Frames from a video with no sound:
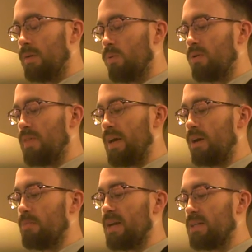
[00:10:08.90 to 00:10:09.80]
We're
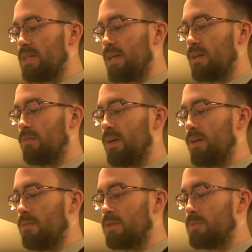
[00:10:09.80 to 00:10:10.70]
there, meditate
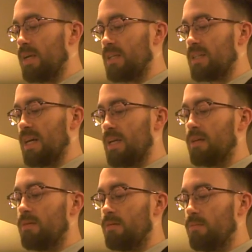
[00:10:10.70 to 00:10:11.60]
available space, let it
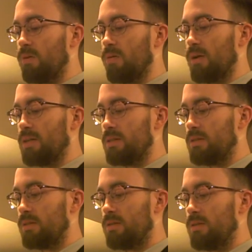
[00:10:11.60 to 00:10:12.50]
porous.
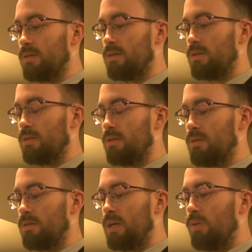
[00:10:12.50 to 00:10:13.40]

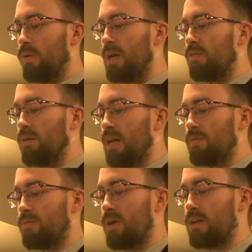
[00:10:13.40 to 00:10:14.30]
Whatever
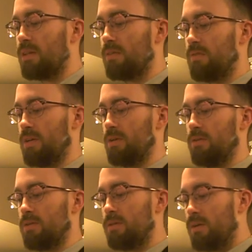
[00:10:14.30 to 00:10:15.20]
left running the
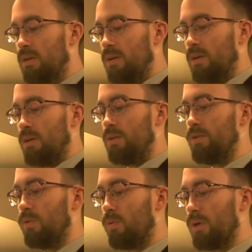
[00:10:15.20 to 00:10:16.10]
field,
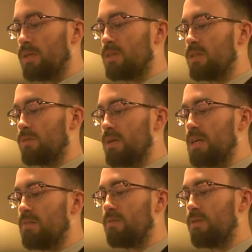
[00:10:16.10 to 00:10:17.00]
noise
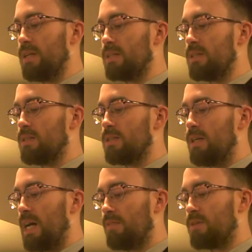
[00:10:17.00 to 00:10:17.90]
serene freezes
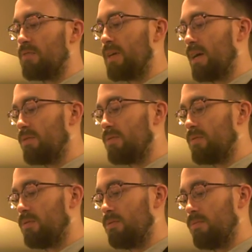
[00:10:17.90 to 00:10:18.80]
after found
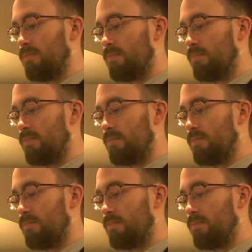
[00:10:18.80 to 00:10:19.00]
food.